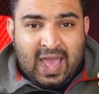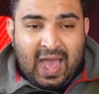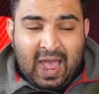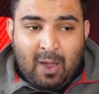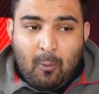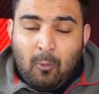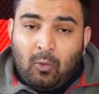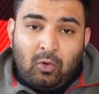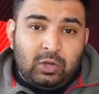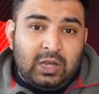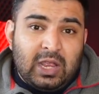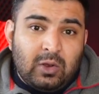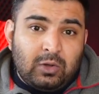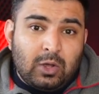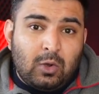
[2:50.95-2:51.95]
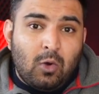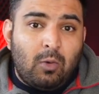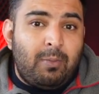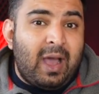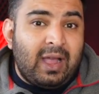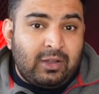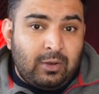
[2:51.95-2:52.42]
I want you to go
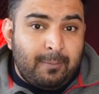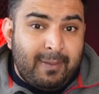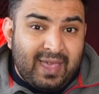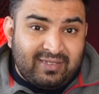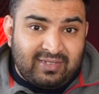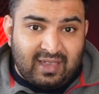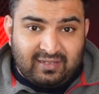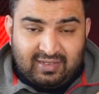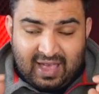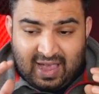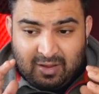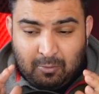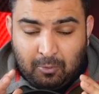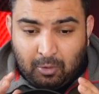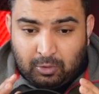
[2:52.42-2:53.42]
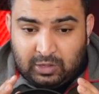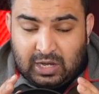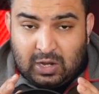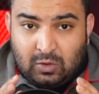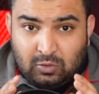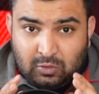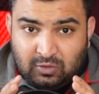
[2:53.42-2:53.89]
back to basics. I
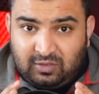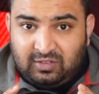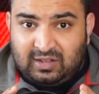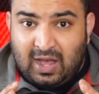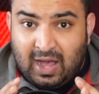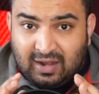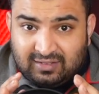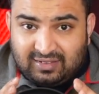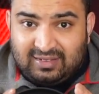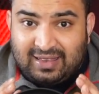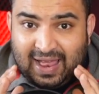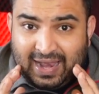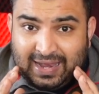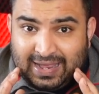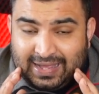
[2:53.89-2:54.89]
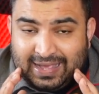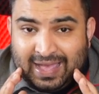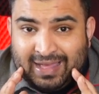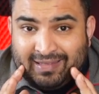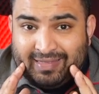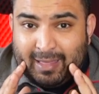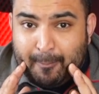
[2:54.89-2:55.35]
want you to start selling
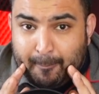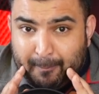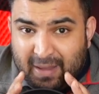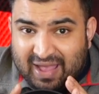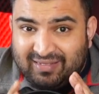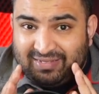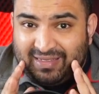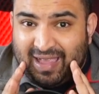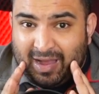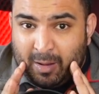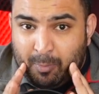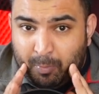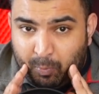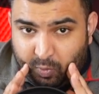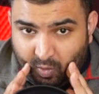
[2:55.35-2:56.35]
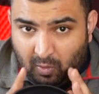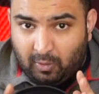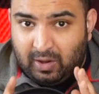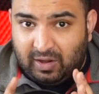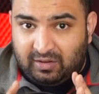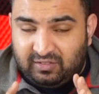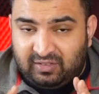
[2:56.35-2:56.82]
the basic
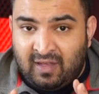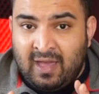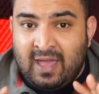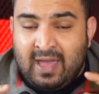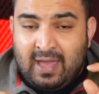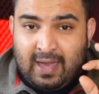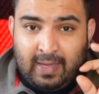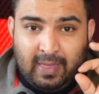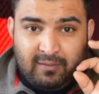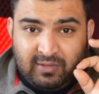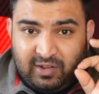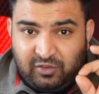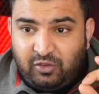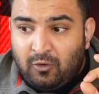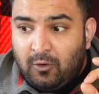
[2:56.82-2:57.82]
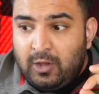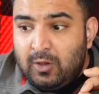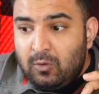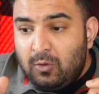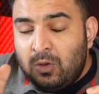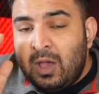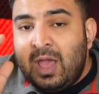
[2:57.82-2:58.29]
products, and I will show
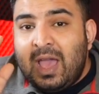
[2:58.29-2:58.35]
you